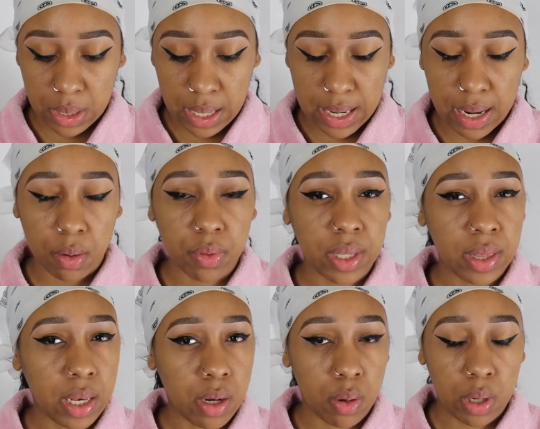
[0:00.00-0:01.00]
And I don't think
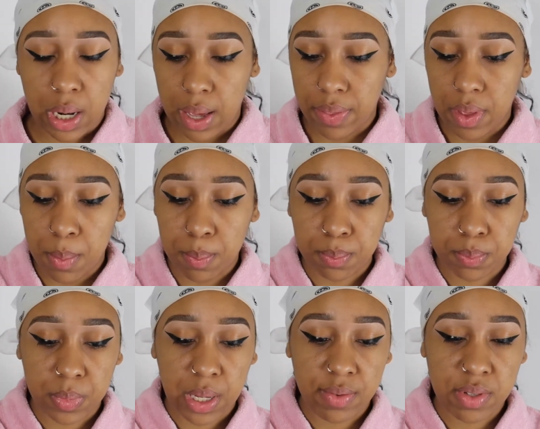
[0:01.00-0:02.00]
they know to cut them.
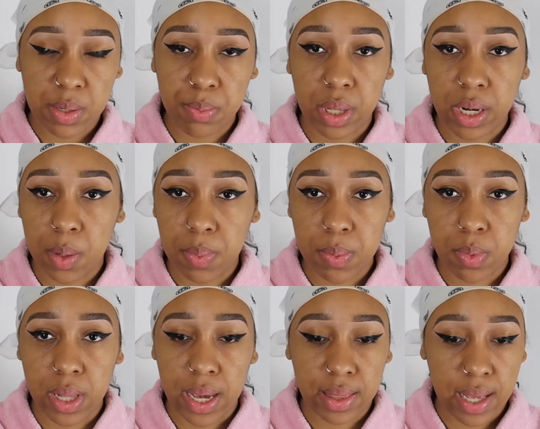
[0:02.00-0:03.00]
I've seen plenty of people
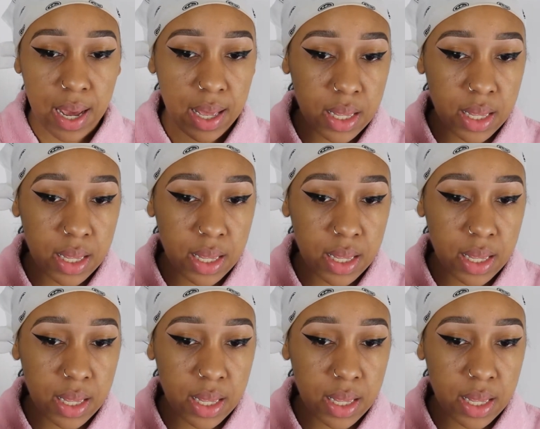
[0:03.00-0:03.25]
like that,